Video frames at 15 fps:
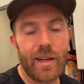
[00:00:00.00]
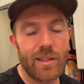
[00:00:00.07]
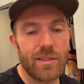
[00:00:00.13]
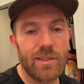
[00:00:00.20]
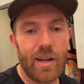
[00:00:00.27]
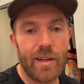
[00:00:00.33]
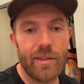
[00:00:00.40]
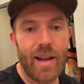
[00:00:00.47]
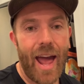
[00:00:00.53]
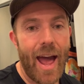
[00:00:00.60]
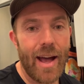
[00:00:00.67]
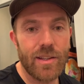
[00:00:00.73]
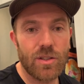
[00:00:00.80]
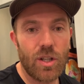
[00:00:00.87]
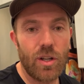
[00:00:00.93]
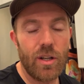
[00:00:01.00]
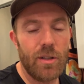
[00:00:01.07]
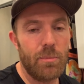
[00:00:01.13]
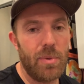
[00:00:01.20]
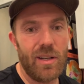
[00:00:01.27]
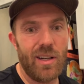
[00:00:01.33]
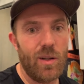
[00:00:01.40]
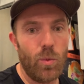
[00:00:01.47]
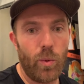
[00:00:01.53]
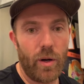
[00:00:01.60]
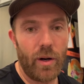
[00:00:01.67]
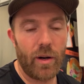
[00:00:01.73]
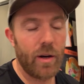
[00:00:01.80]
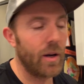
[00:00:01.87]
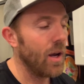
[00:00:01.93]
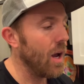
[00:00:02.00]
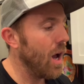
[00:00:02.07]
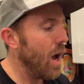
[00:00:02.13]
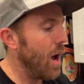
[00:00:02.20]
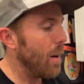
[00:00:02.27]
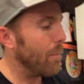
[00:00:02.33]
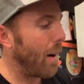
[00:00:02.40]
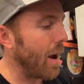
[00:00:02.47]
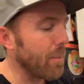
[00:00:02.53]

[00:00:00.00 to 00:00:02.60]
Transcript: It's not as good, but it'll work. My